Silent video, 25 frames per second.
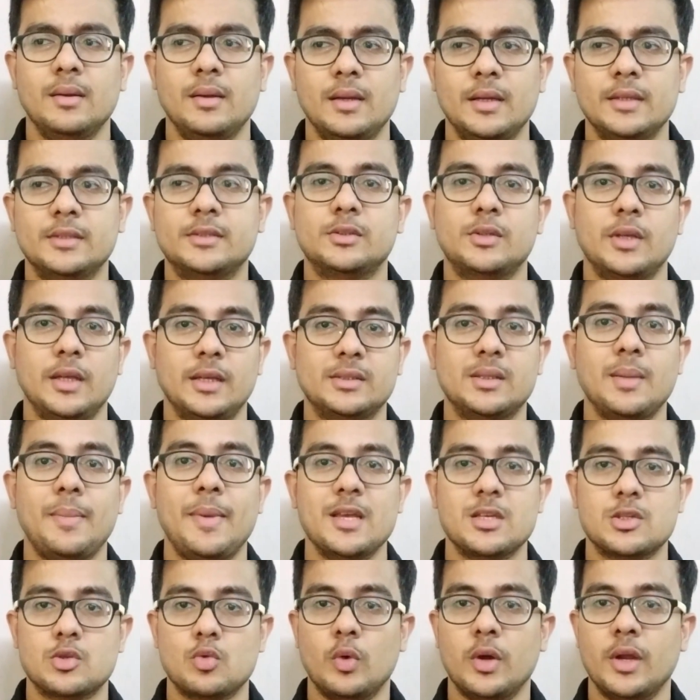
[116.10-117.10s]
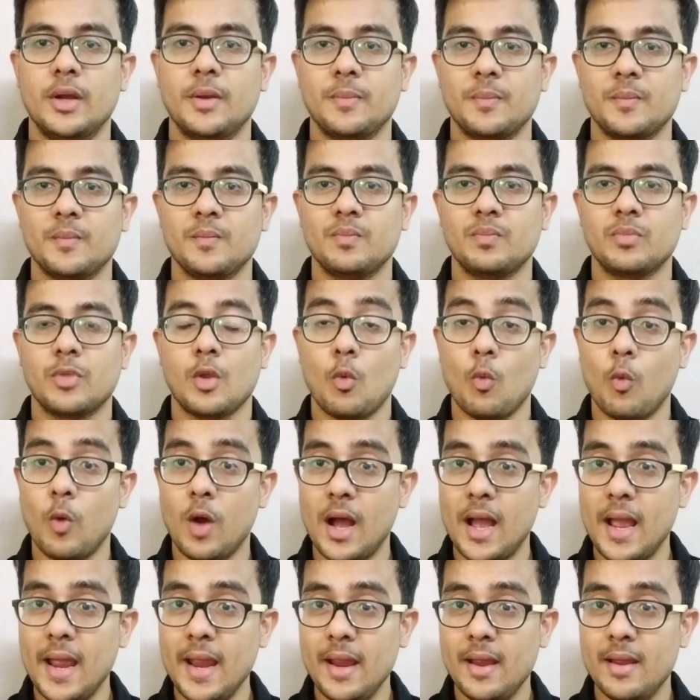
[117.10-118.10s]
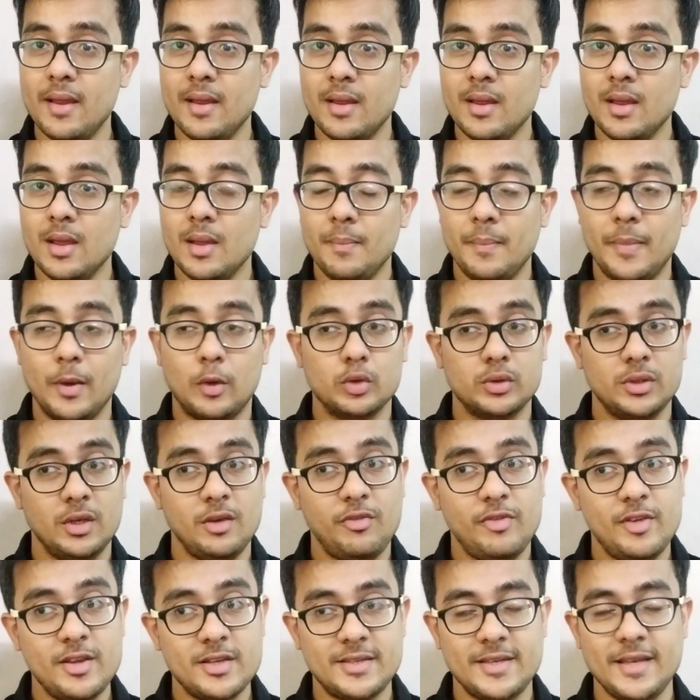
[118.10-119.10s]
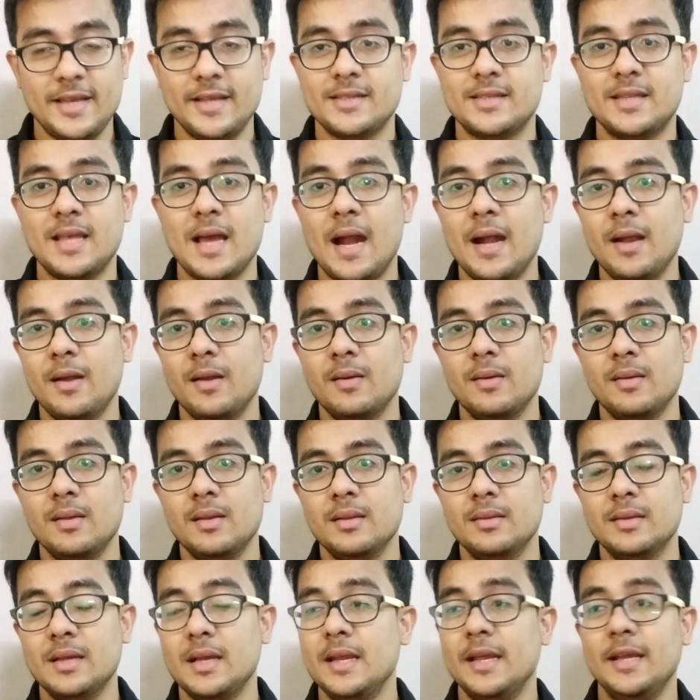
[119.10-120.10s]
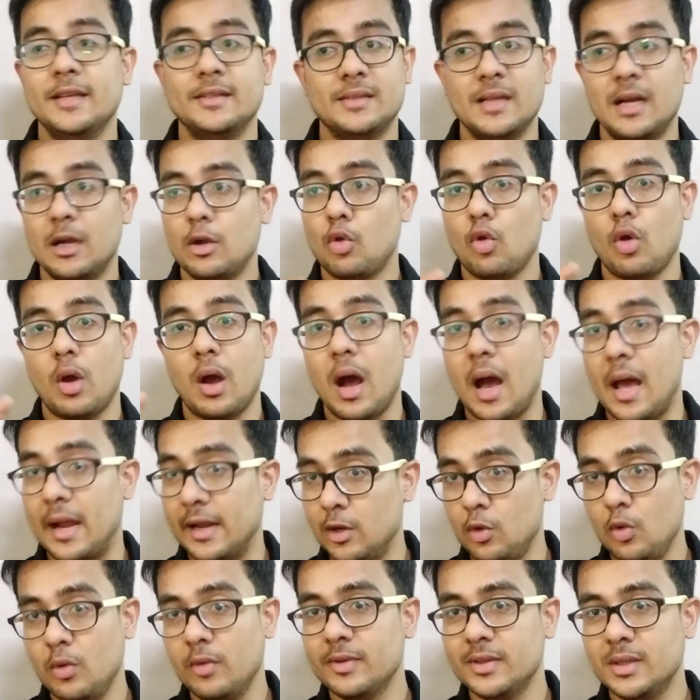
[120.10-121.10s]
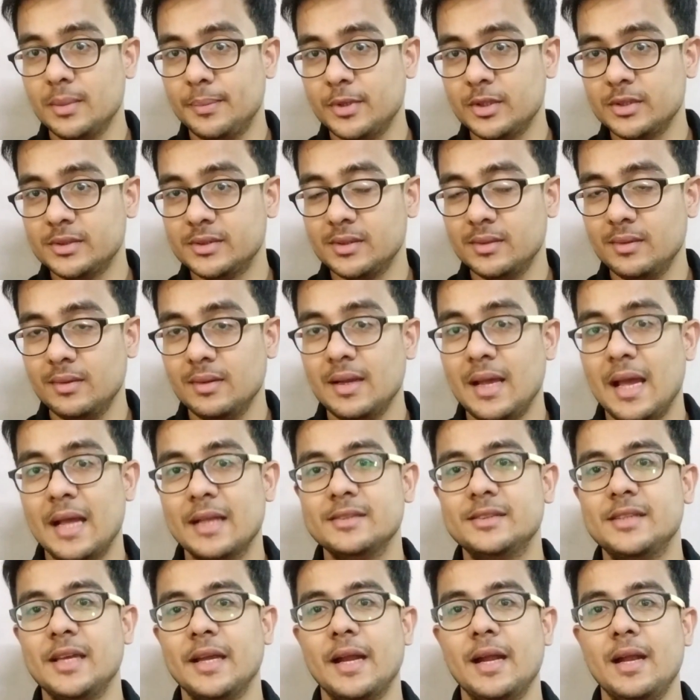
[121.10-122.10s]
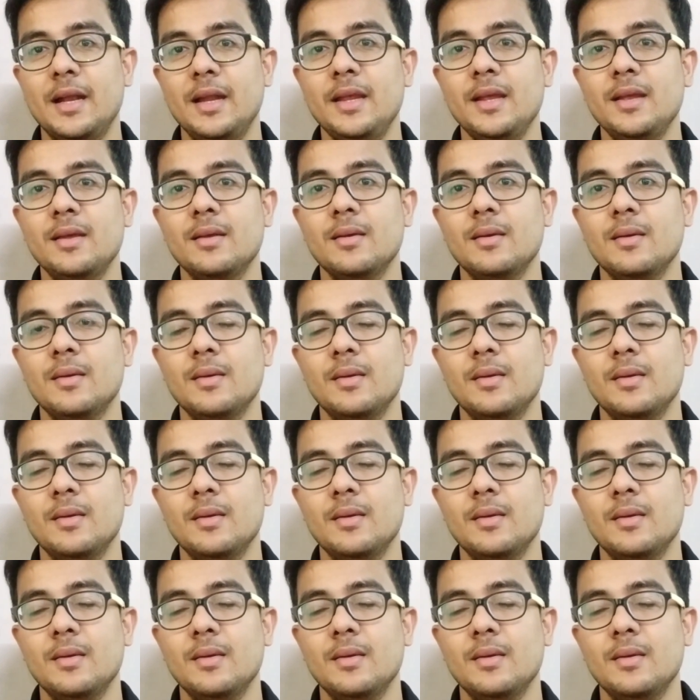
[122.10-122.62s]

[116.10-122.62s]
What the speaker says: it's the best one. Why? Because if he says that, then he's not arguing with the person, and secondly,